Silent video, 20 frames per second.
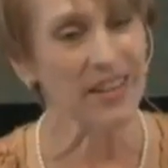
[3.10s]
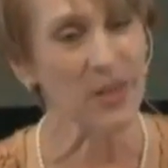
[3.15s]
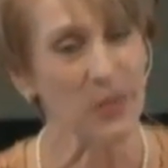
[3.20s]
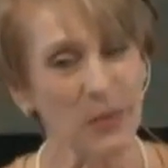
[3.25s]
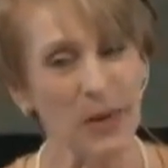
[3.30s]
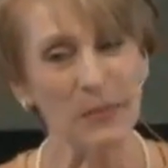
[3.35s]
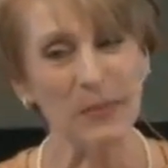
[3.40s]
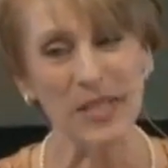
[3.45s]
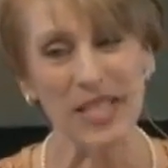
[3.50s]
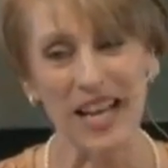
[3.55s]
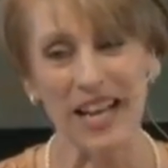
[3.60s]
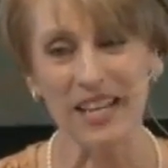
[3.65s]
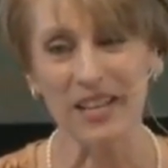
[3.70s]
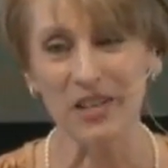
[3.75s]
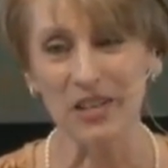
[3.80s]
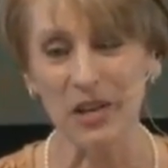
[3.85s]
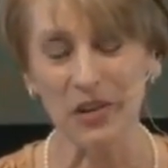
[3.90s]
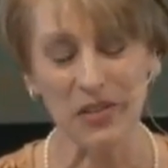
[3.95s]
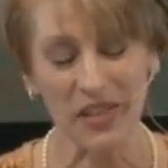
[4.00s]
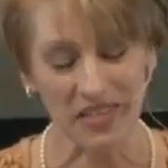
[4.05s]
on the website,
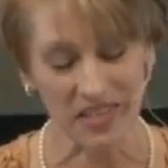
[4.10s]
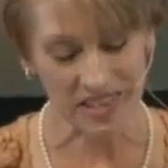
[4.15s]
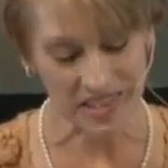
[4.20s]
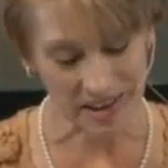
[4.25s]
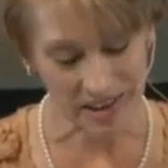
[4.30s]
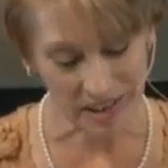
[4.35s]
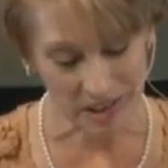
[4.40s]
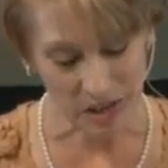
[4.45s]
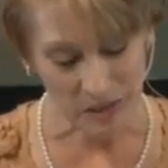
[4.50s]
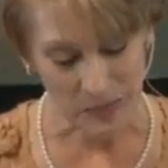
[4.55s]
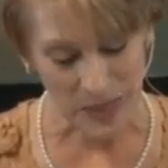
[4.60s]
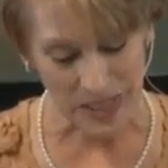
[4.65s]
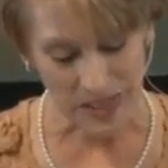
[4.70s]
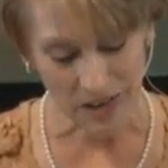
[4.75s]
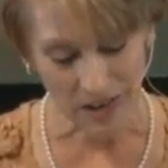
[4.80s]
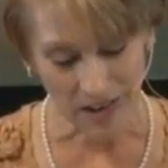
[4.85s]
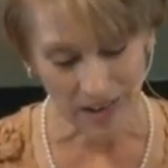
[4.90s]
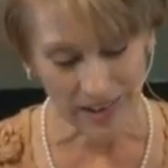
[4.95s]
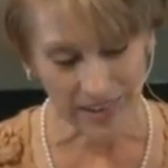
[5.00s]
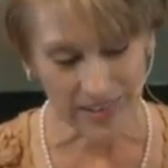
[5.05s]
you know that the title of my
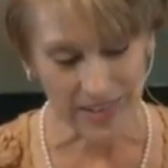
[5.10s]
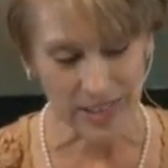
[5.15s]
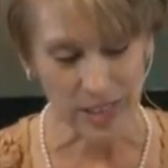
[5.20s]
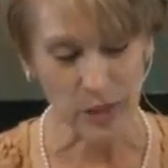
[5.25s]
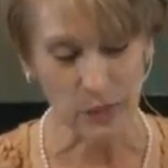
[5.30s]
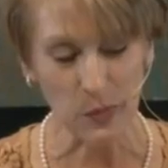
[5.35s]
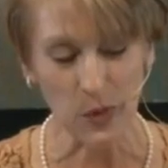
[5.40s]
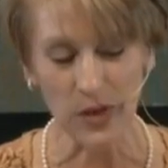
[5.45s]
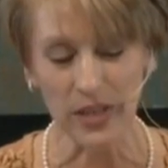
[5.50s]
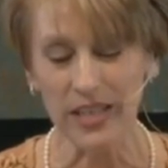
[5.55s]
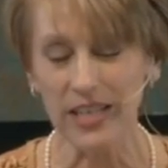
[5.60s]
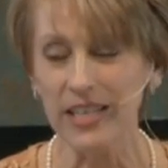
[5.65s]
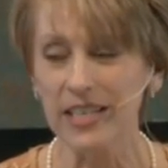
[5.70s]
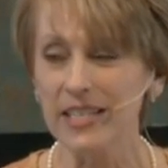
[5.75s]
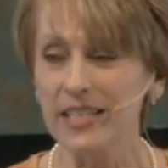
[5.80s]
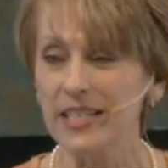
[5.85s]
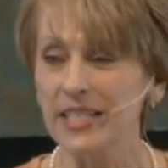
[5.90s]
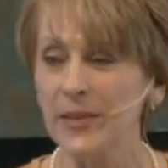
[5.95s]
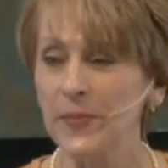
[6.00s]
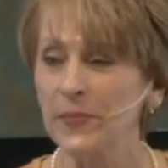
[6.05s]
talk this morning
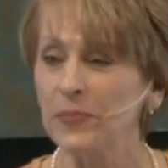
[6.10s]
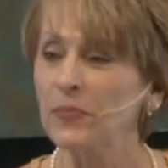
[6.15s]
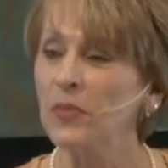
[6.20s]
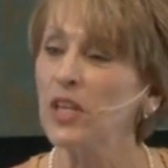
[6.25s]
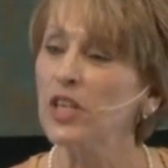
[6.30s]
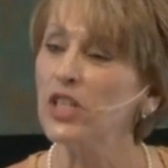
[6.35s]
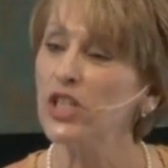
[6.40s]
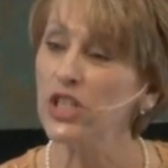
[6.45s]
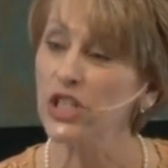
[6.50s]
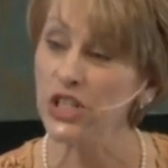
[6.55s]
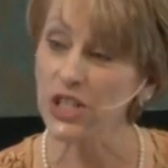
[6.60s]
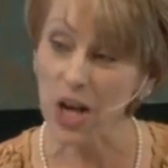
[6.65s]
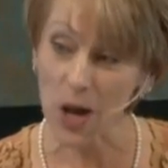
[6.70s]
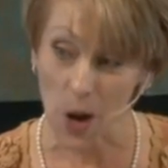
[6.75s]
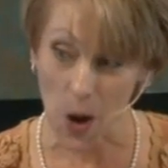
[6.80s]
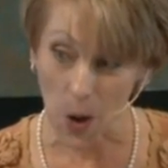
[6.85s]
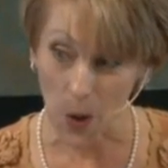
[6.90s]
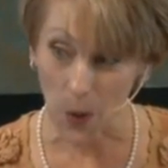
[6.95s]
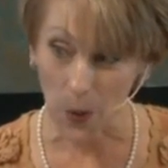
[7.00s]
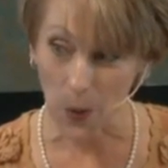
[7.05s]
is
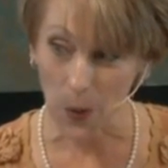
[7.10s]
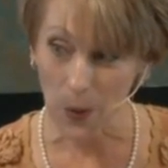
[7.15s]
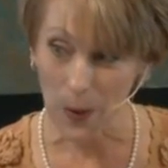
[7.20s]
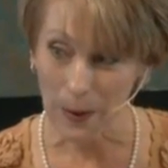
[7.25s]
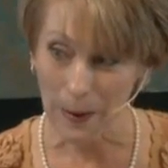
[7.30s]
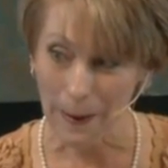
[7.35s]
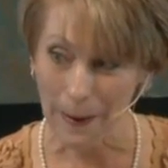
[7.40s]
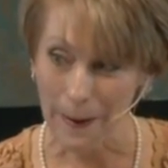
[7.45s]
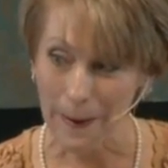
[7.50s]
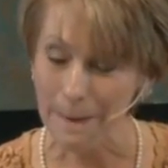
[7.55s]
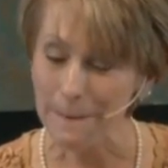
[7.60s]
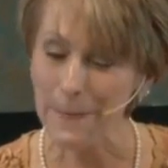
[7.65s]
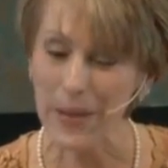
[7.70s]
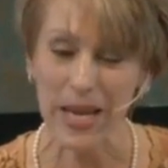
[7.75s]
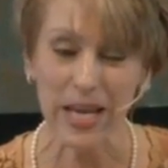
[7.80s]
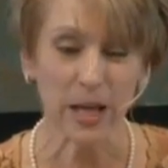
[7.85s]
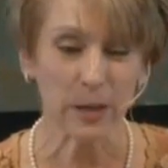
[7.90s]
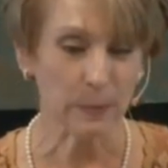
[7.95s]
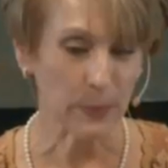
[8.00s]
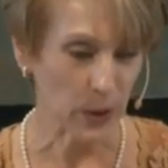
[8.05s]
So
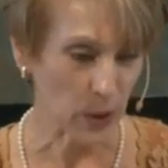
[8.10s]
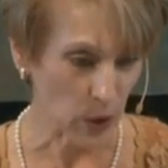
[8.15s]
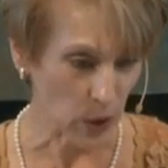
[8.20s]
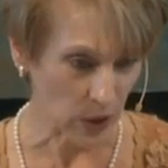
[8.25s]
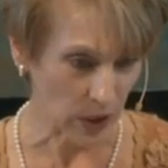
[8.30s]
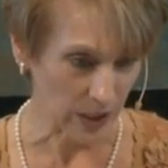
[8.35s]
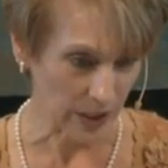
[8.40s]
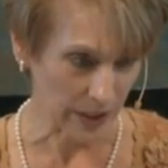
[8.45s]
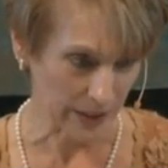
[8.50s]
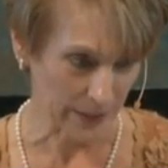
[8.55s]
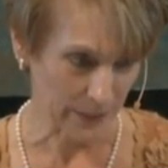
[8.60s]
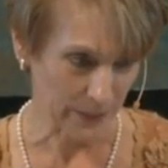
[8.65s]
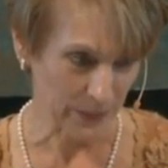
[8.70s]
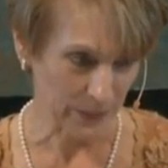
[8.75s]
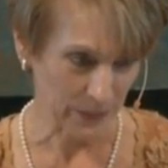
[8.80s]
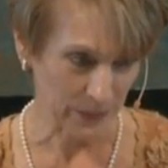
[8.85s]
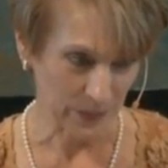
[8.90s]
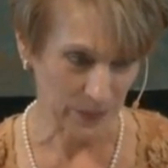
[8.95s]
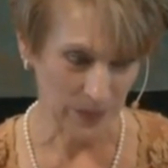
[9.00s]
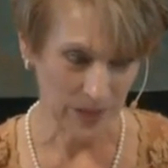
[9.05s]
Make a Pearl.
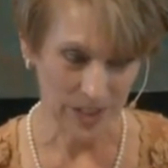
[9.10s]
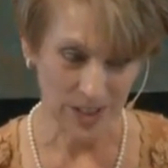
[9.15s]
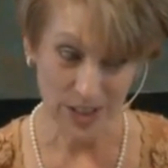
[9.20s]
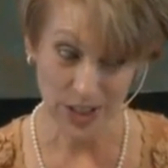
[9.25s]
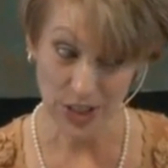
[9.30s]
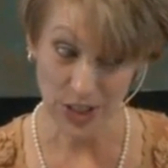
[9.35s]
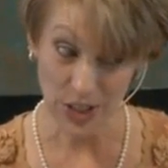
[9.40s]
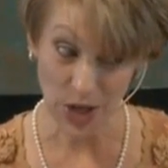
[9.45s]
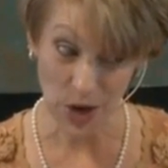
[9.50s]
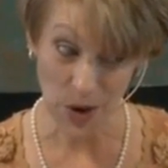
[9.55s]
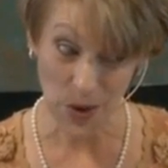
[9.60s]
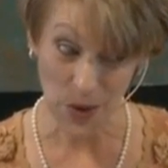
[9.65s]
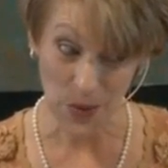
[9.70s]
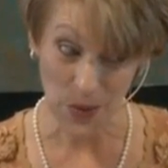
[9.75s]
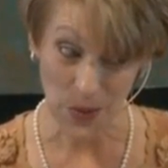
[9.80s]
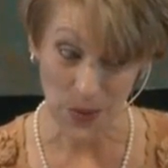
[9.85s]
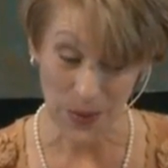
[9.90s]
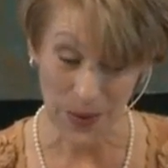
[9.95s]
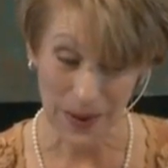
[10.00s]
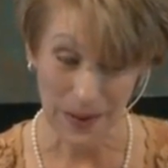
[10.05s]

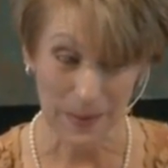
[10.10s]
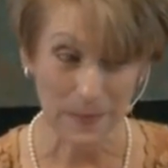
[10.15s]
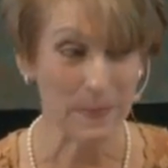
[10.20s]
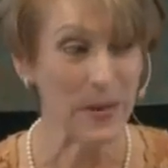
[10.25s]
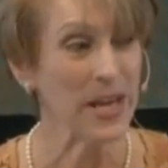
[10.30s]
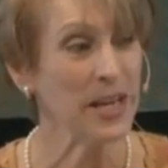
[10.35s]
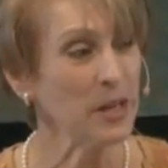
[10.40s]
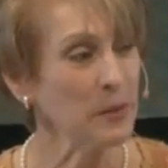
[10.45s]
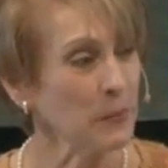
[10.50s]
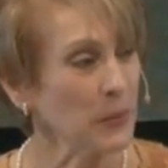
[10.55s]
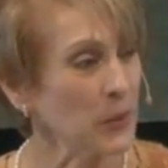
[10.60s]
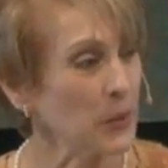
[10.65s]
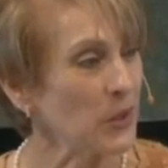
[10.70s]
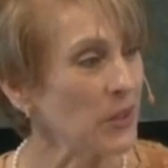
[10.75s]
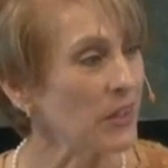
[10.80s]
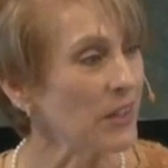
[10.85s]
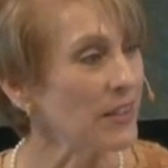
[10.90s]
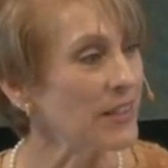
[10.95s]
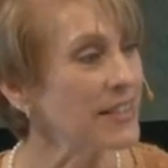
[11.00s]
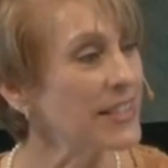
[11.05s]
So make a
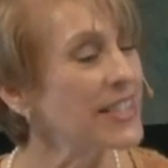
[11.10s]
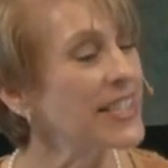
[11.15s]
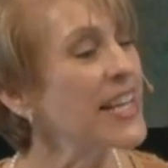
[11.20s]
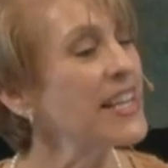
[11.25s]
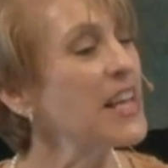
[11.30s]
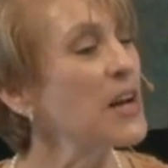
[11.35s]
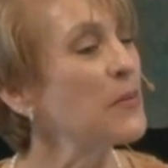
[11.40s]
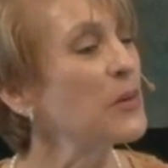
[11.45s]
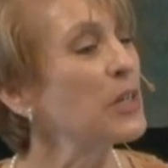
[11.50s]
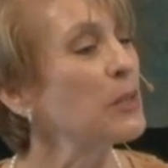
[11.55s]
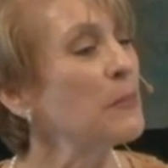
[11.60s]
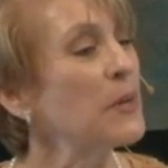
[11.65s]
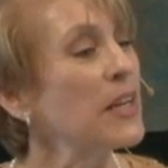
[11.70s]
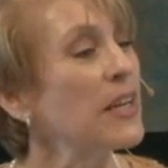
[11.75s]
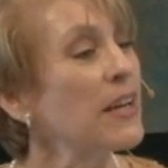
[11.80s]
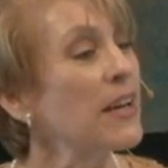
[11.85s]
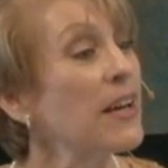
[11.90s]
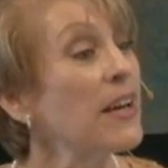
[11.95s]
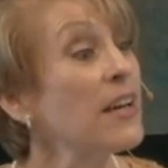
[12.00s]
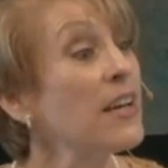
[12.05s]
pearl. Say that with
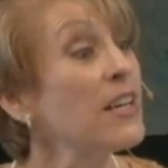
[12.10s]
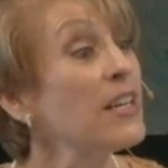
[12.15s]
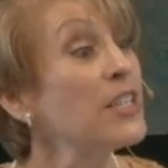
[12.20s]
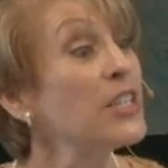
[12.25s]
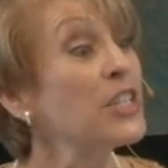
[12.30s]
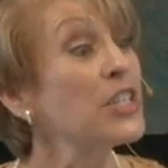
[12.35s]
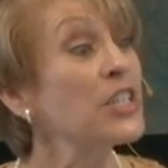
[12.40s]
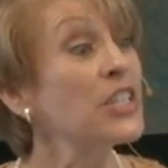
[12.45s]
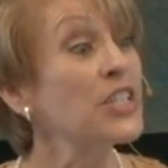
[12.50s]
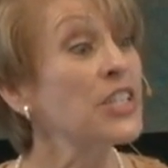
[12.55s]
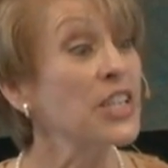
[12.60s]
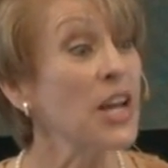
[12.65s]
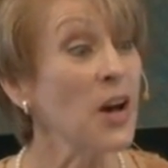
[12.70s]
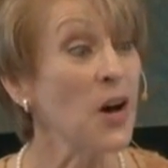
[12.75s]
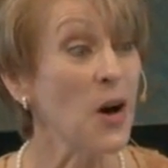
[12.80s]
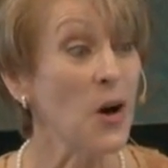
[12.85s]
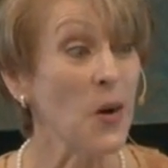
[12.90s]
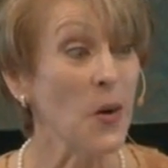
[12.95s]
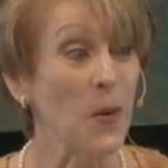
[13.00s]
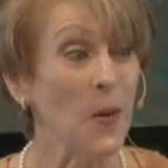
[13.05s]
me.
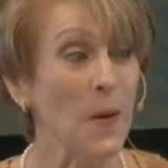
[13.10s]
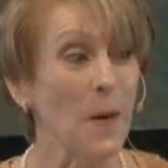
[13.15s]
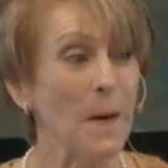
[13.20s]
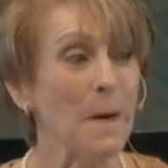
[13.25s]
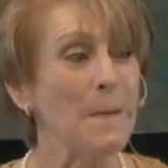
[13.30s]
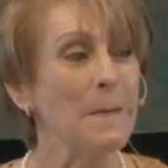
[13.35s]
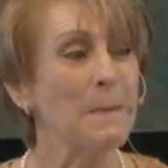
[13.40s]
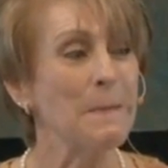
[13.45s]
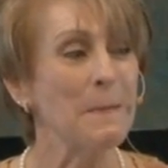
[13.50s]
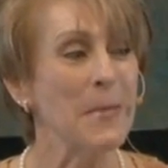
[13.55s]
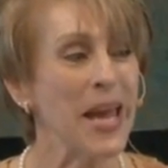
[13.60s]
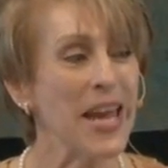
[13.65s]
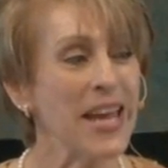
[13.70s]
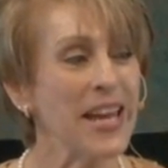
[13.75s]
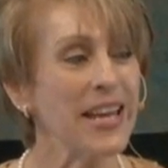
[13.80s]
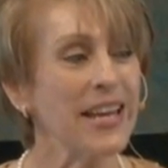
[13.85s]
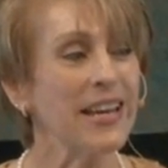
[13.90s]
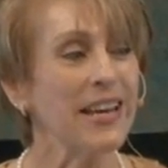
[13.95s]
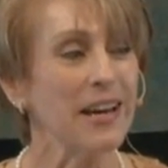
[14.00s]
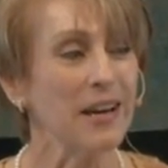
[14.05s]
So
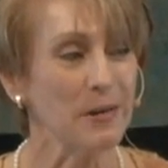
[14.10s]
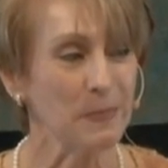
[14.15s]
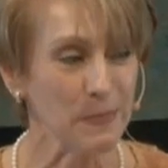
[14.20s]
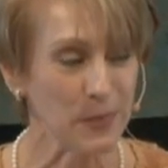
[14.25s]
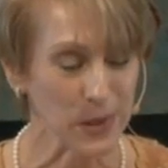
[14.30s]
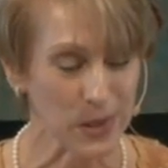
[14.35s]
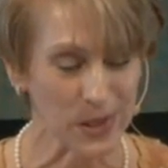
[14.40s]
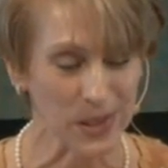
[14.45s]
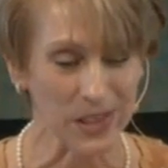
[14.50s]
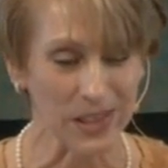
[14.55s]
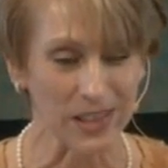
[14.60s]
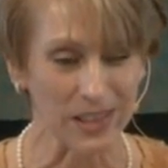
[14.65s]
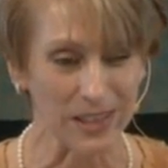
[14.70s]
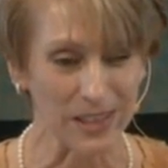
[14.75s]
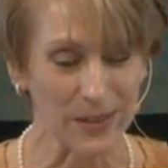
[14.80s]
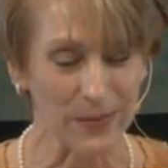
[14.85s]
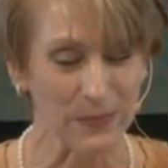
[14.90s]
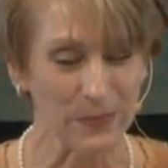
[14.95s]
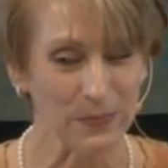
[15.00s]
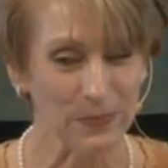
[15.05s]
make a pearl.